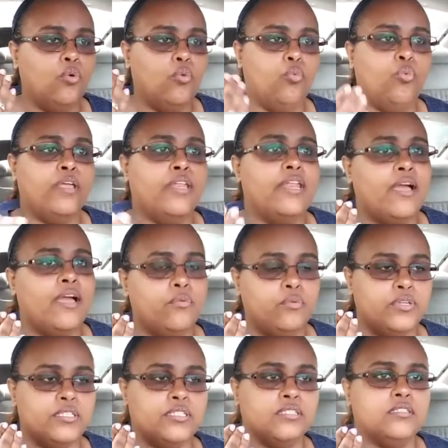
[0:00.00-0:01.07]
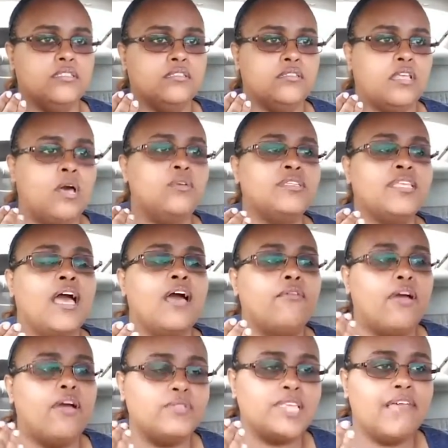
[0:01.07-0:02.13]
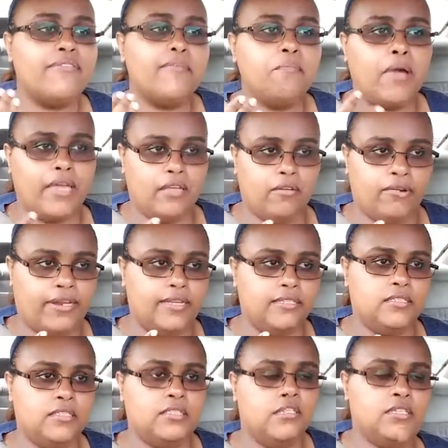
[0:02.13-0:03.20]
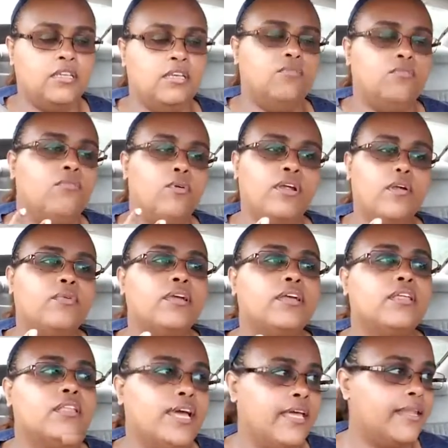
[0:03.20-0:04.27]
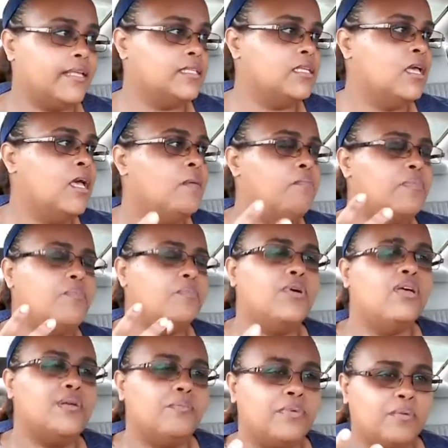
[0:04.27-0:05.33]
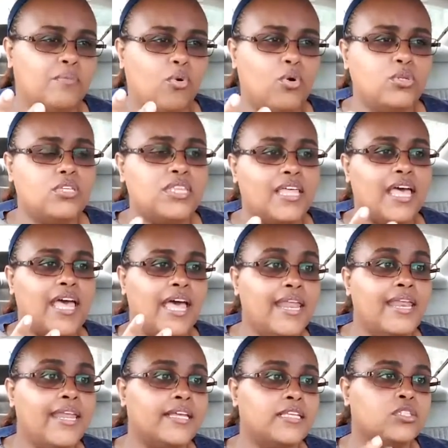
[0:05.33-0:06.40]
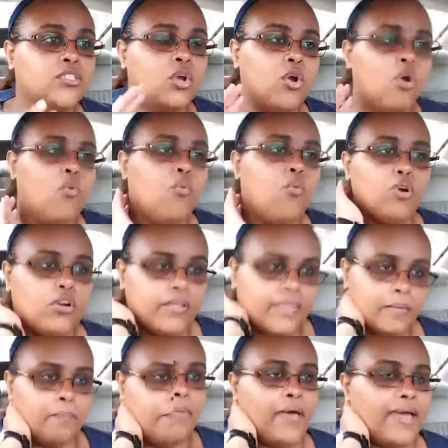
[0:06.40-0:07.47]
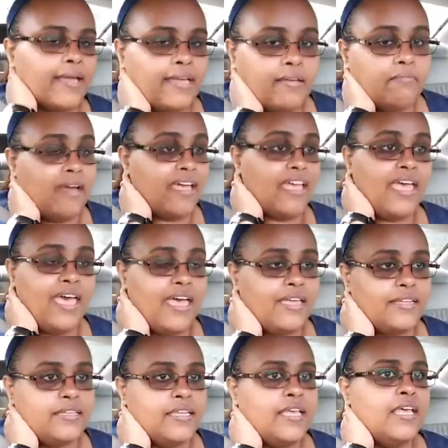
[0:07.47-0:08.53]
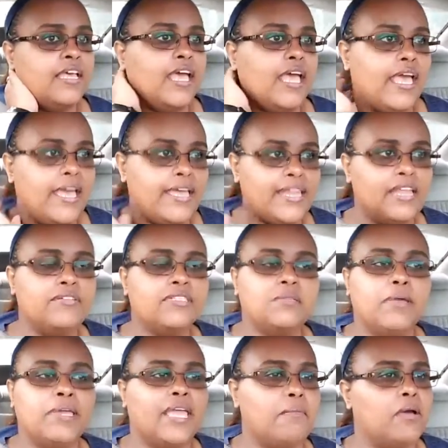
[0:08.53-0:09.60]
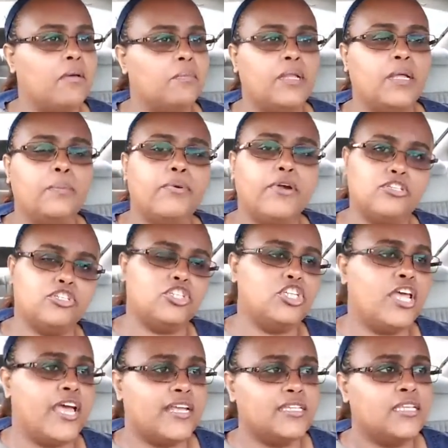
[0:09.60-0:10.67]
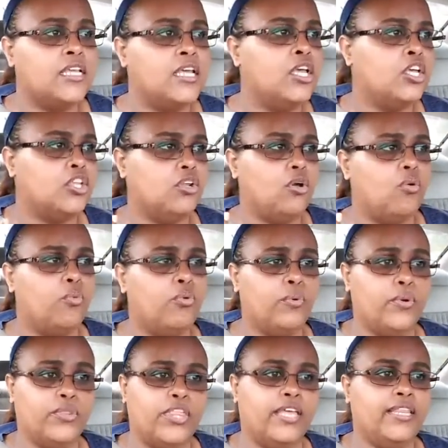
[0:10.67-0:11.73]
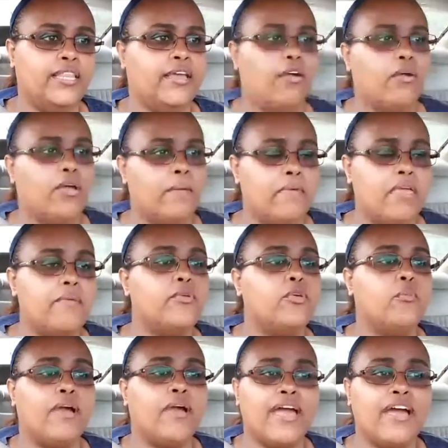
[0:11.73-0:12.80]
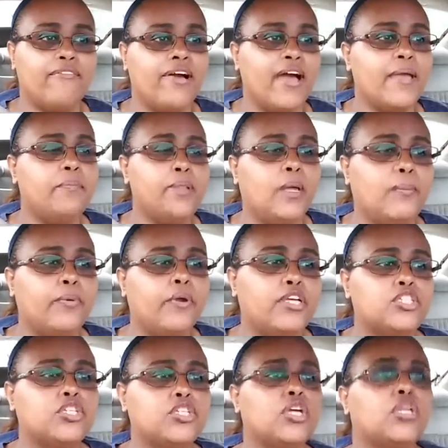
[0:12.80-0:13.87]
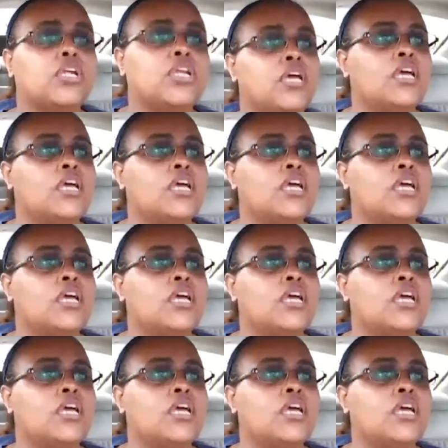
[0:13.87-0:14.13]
when I was having migraines, regular headaches, but most of the headaches were in the back of my head. And every time I get my blood pressure checked, we were thinking like, okay, maybe you might have high blood pressure.